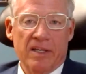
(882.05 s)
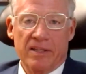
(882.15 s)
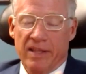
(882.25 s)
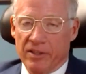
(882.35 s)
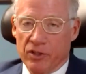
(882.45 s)

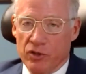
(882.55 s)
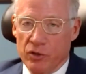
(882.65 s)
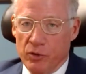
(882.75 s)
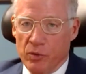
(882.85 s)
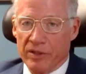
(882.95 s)
That's due
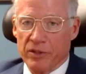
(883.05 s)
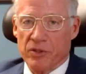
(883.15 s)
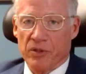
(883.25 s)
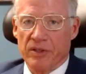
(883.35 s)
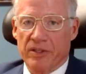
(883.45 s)
to
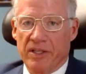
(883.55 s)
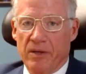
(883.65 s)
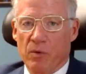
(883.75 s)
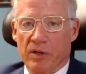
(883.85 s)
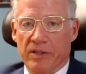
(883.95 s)
uncertainty.
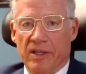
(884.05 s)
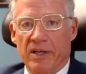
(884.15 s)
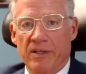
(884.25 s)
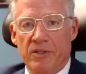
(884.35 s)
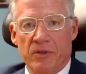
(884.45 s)
Where did that
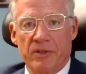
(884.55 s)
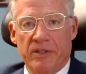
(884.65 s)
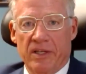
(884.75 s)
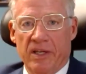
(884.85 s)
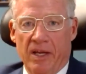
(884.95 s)

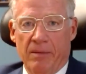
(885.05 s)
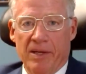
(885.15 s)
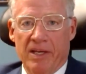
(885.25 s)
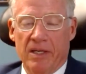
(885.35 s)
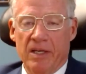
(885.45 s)
uncertainty came
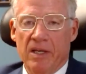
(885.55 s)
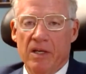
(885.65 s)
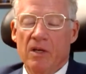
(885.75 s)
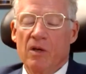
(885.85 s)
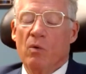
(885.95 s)
in?
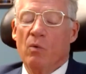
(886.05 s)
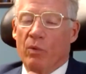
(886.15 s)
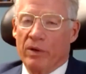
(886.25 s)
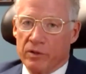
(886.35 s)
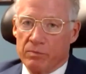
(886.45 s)

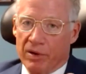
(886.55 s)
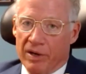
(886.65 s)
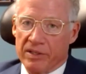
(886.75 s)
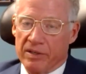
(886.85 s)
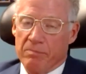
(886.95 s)
When
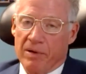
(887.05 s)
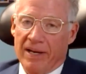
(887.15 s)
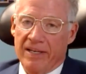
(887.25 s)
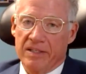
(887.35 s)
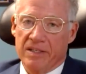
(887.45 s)
President
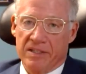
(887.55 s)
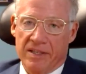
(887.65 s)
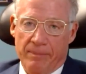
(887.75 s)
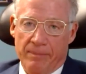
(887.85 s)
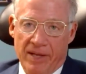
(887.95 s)
Biden
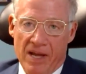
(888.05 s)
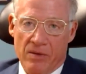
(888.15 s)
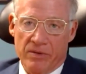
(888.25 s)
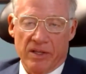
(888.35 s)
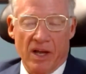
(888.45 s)
stepped
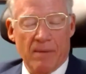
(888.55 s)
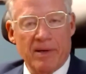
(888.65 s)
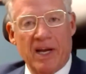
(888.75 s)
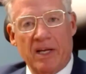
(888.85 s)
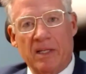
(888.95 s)
down,
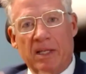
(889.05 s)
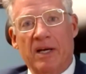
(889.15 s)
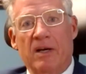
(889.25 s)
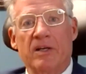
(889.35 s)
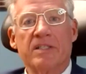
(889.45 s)
Kamala
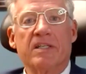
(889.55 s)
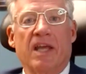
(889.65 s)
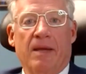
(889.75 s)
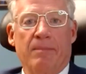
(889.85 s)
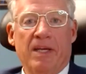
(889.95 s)
Harris
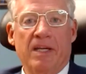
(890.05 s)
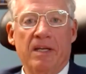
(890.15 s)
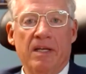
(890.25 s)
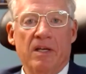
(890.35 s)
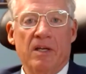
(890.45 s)
came
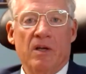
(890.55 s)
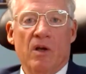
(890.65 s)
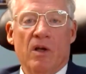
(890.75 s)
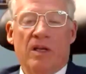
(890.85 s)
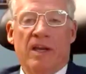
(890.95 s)
in.
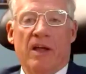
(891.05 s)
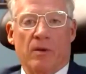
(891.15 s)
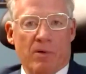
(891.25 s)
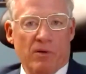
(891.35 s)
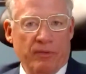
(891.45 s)
Now, they're
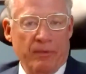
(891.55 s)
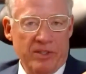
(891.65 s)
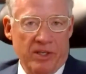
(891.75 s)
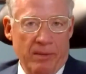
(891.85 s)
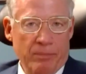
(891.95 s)
both from the
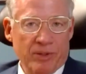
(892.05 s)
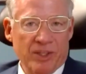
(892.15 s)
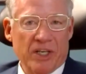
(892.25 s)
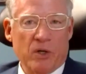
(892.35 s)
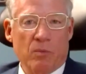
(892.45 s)
same
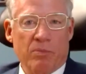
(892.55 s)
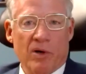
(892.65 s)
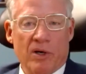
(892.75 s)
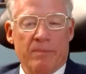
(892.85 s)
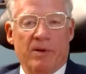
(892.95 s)
political
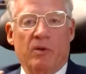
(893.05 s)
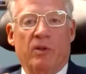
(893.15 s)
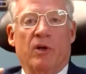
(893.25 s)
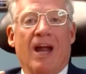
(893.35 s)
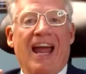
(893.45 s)
party, but
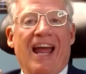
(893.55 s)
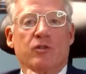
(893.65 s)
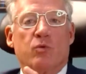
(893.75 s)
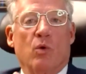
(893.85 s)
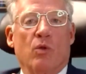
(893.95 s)
their
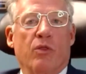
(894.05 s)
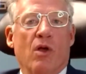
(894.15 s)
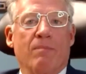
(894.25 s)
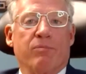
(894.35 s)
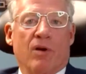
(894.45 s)
actual
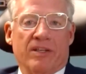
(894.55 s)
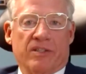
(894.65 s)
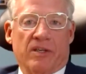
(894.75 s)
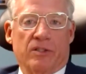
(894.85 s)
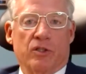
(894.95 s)
thought
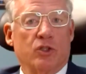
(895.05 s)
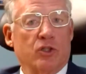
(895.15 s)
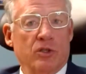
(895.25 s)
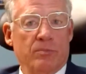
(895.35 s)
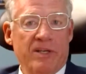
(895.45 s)
processes
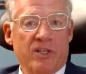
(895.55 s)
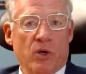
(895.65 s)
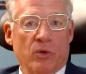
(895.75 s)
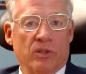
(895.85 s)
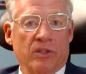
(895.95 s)
could be
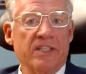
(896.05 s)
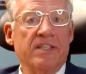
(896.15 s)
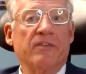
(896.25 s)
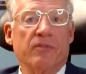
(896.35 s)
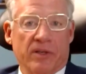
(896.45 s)
totally
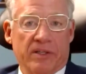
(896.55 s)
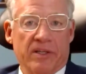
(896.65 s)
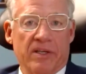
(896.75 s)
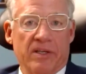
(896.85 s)
different.